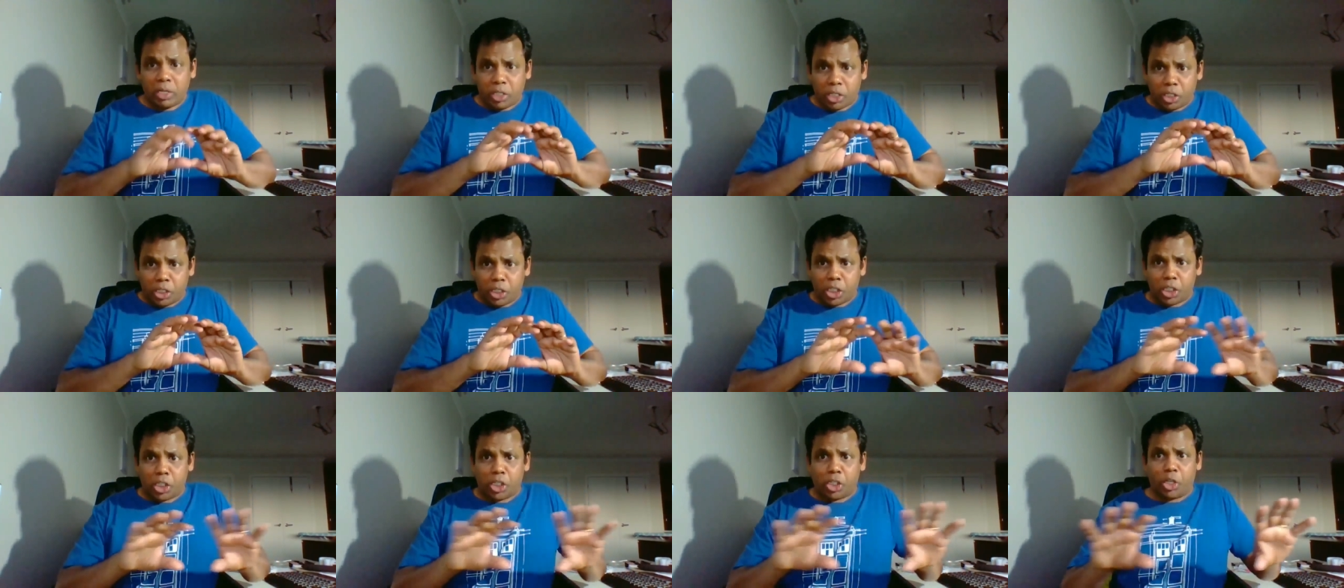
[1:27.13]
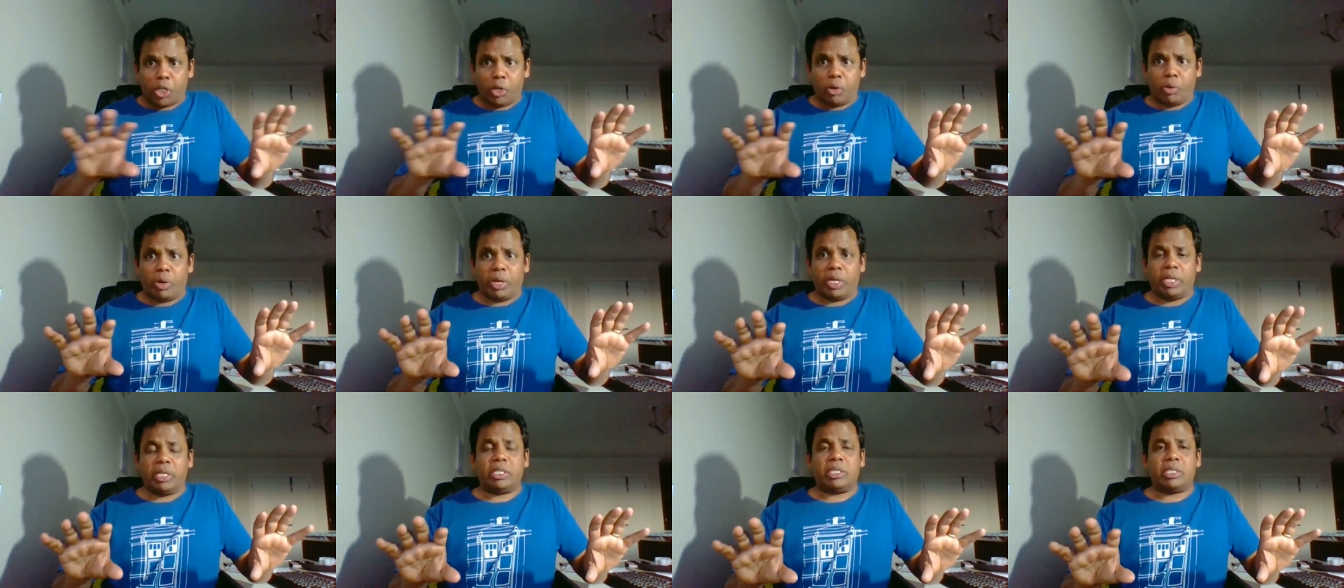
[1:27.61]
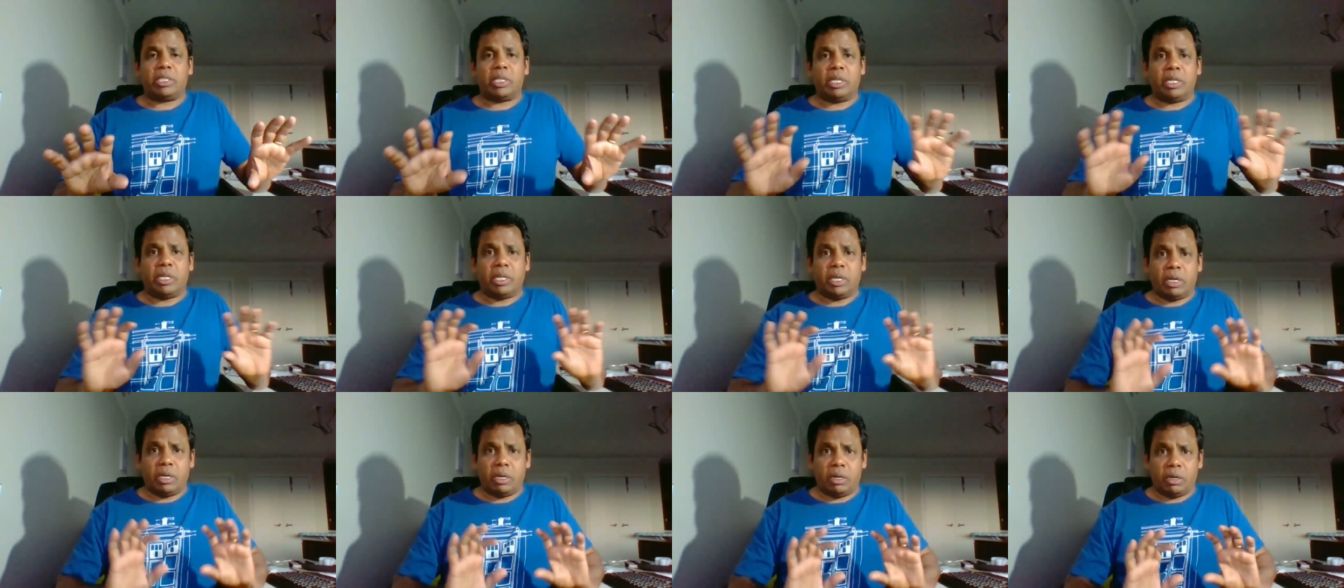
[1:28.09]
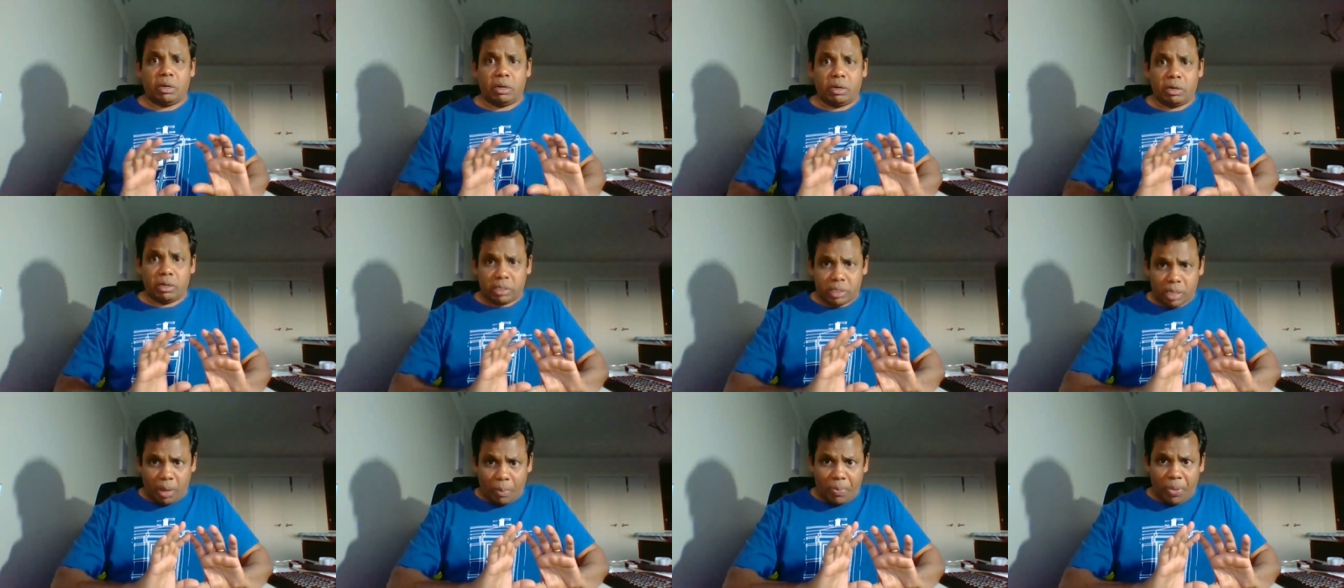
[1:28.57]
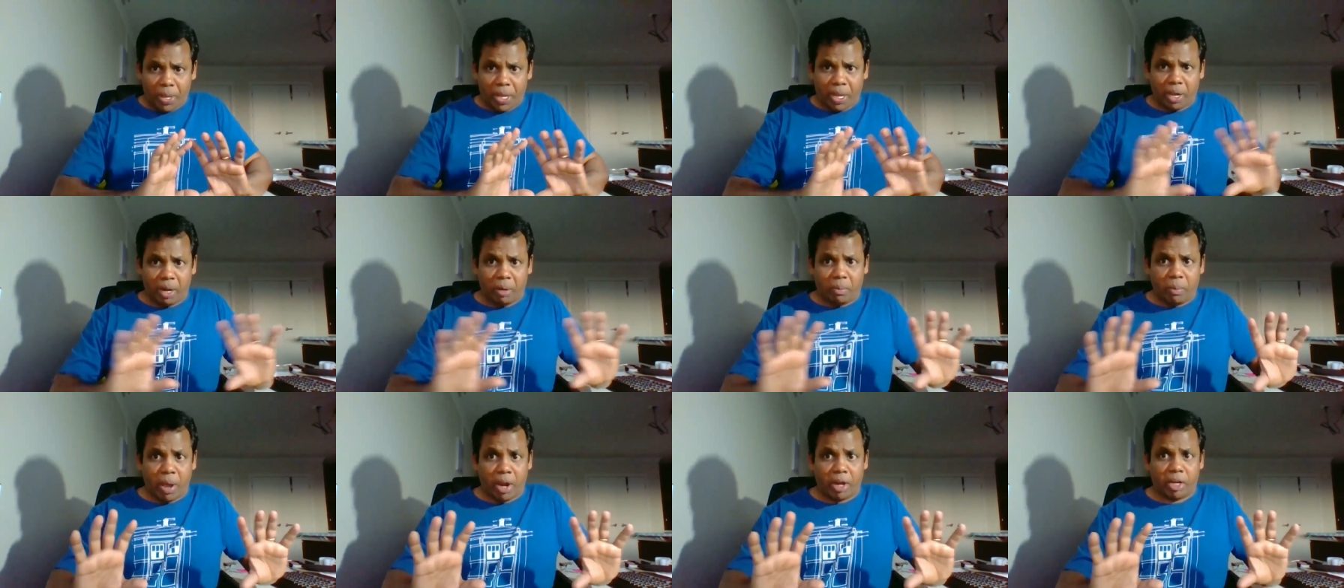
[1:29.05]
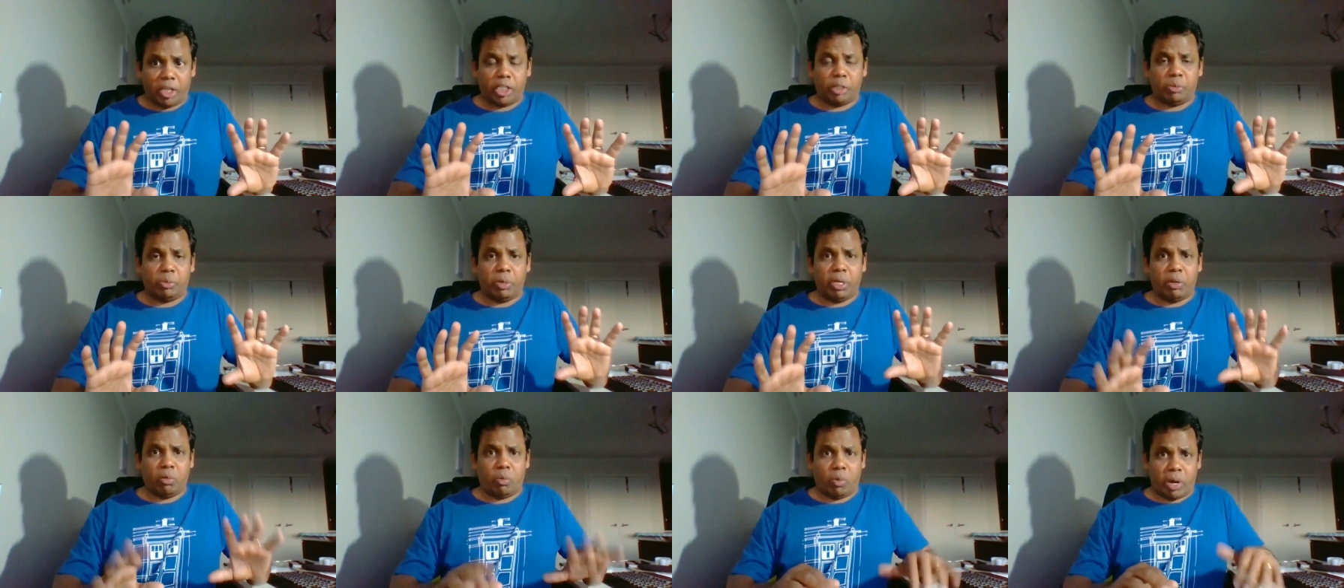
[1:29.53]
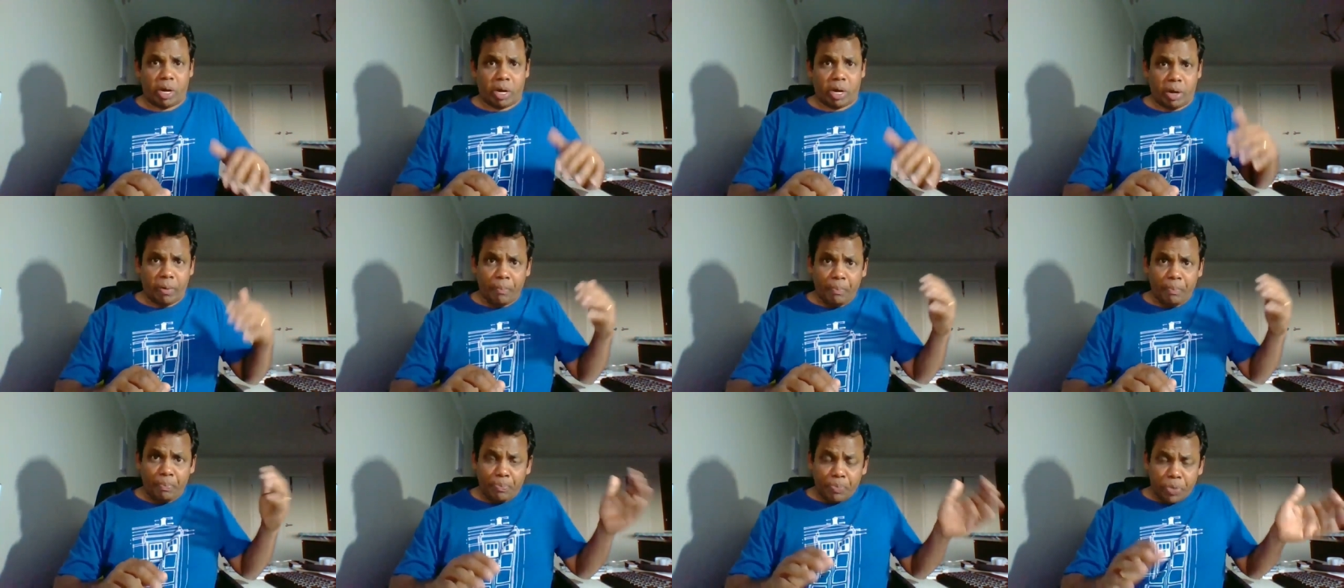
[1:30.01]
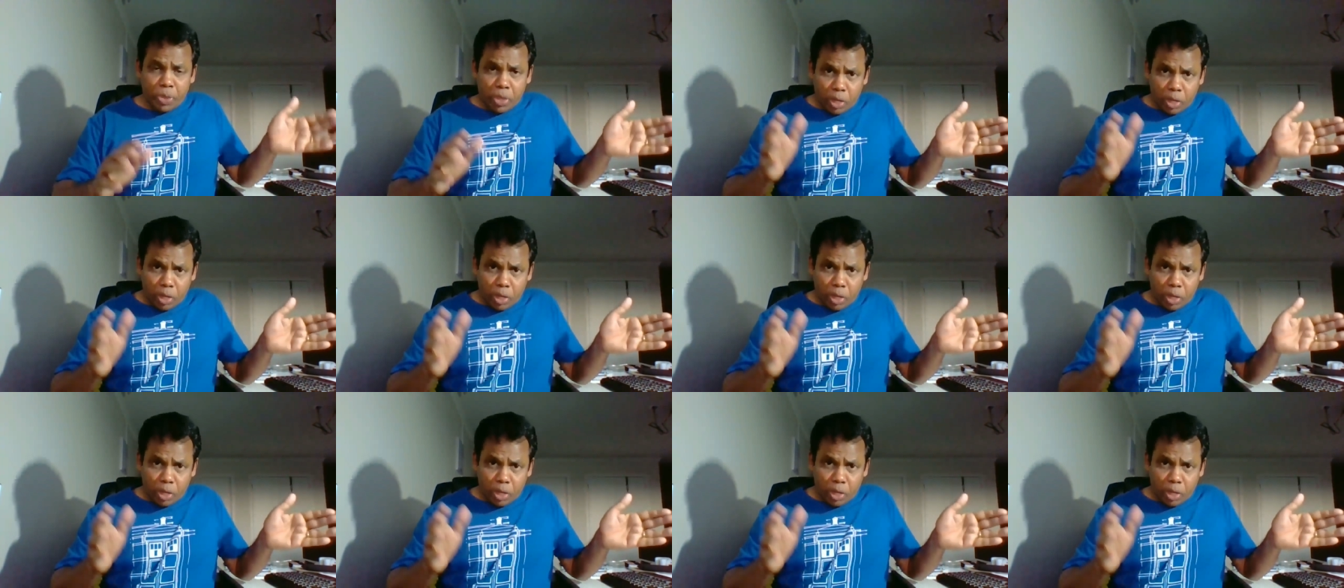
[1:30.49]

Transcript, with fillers: suggest to you instead uh, something in management where